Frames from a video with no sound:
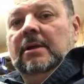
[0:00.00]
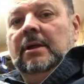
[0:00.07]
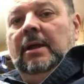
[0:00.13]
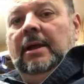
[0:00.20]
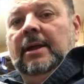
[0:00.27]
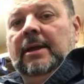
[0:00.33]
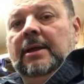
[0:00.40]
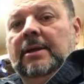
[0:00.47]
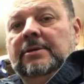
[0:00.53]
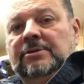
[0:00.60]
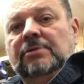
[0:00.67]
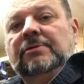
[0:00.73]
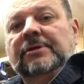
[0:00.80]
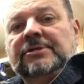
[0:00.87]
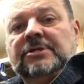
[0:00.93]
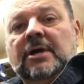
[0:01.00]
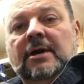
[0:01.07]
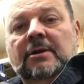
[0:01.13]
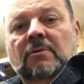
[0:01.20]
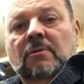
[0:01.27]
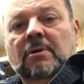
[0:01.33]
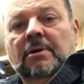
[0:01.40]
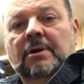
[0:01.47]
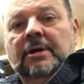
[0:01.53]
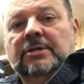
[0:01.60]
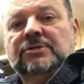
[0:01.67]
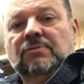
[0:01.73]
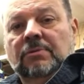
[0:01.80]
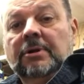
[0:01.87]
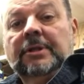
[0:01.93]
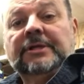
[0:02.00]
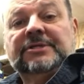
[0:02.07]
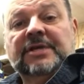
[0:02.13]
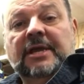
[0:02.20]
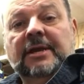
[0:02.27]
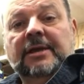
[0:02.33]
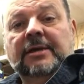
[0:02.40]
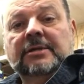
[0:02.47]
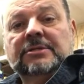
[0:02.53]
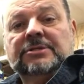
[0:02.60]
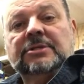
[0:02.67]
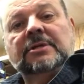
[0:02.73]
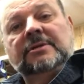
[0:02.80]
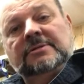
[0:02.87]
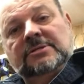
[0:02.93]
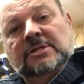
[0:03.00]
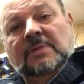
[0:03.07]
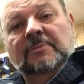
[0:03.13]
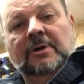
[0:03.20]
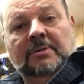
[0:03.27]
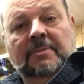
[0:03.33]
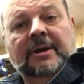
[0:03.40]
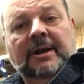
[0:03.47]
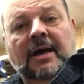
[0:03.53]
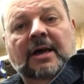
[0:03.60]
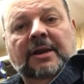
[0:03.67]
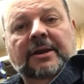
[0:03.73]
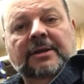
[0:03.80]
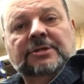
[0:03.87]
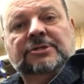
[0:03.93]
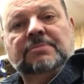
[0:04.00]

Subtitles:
and do this kind of work, it's really tedious and somewhat monotonous,